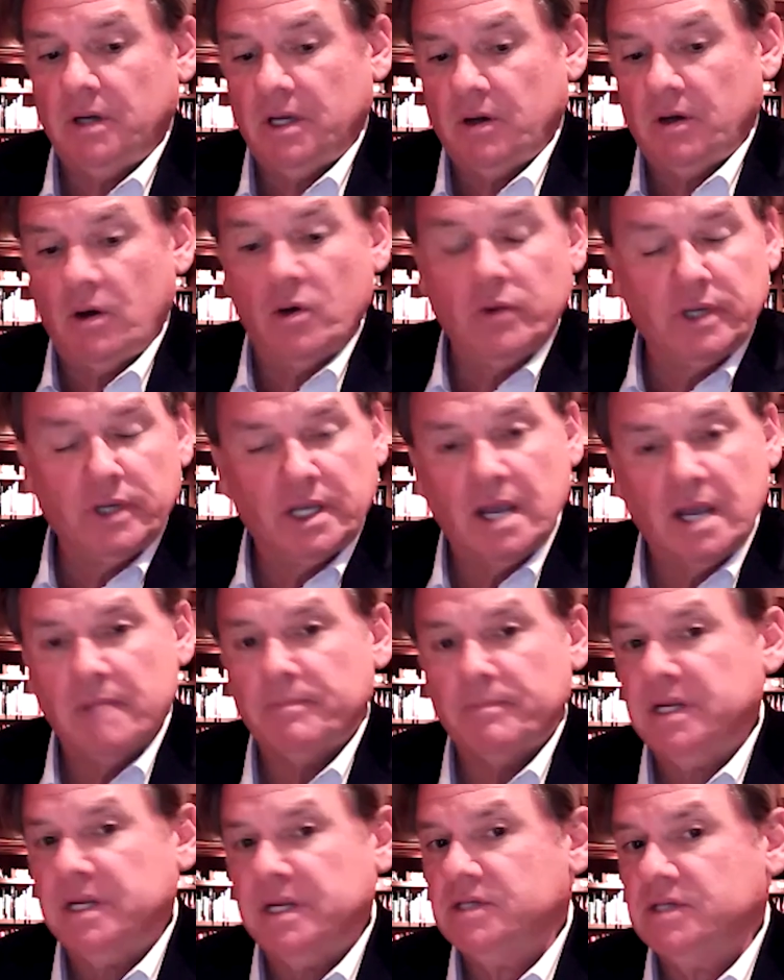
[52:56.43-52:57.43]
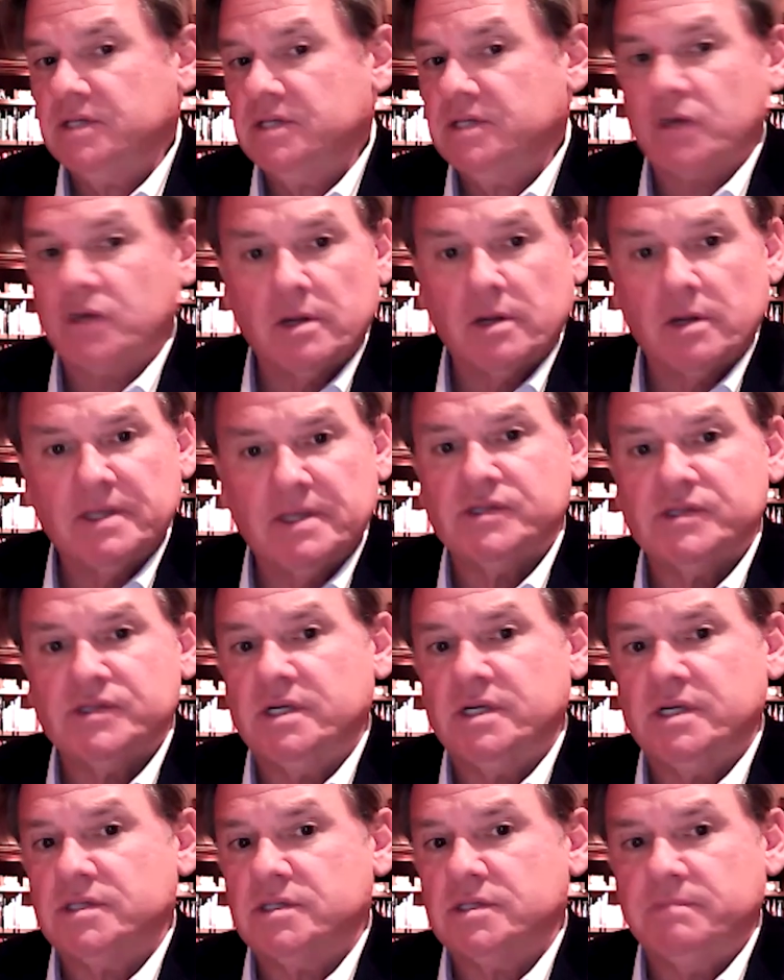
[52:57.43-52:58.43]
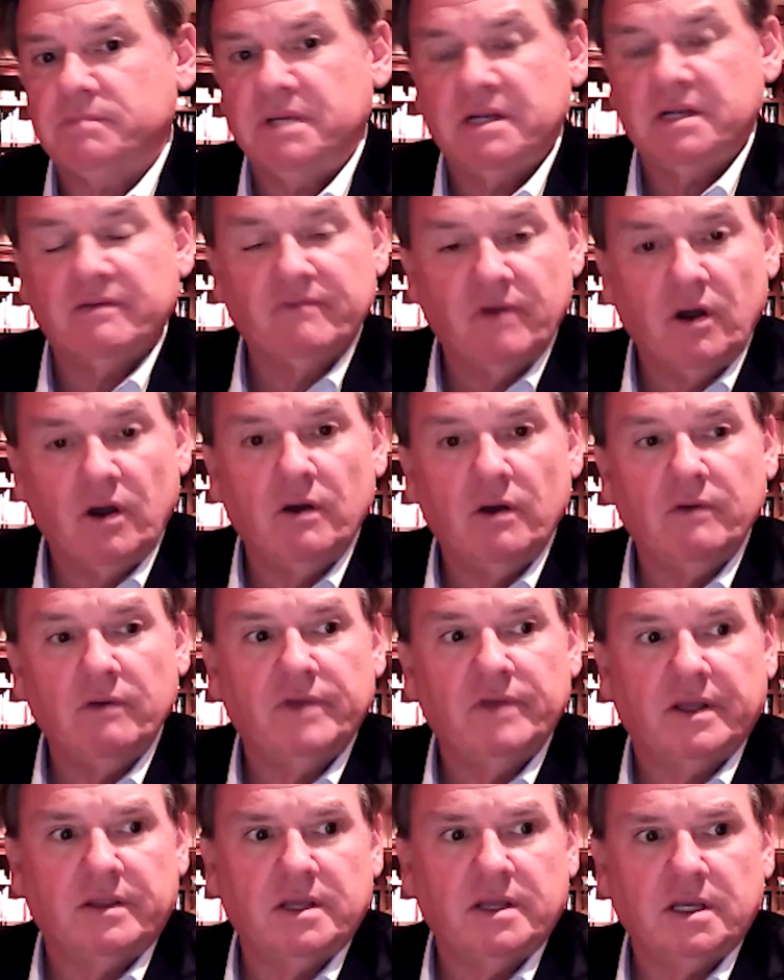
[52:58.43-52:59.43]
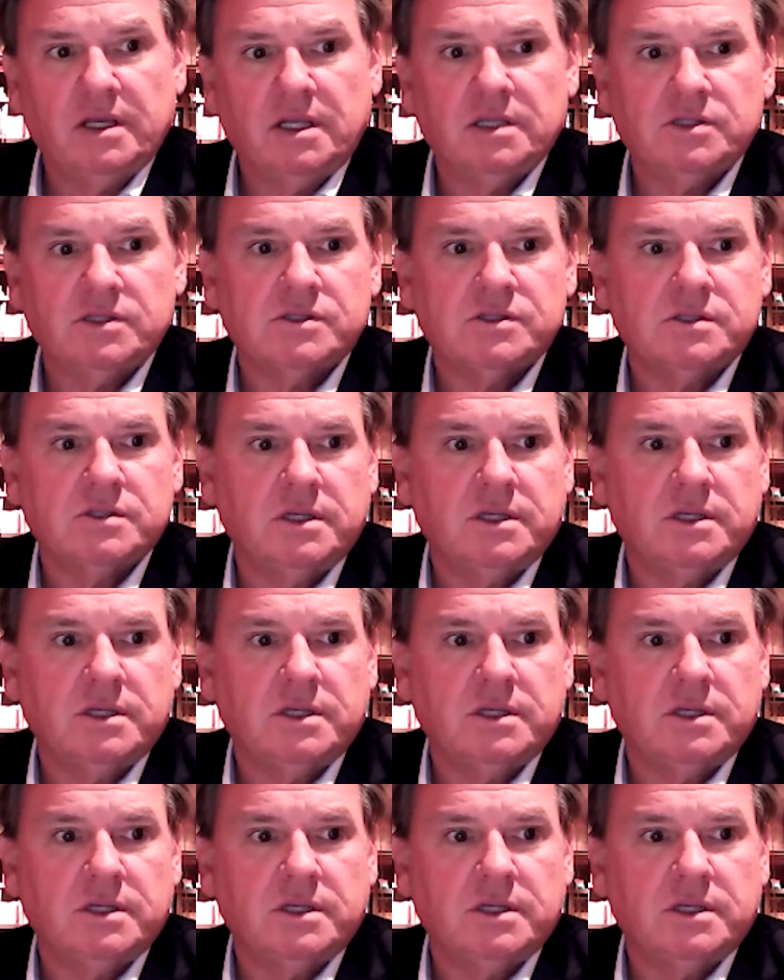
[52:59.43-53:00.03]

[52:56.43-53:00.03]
own a company, start a business, be involved, I think it's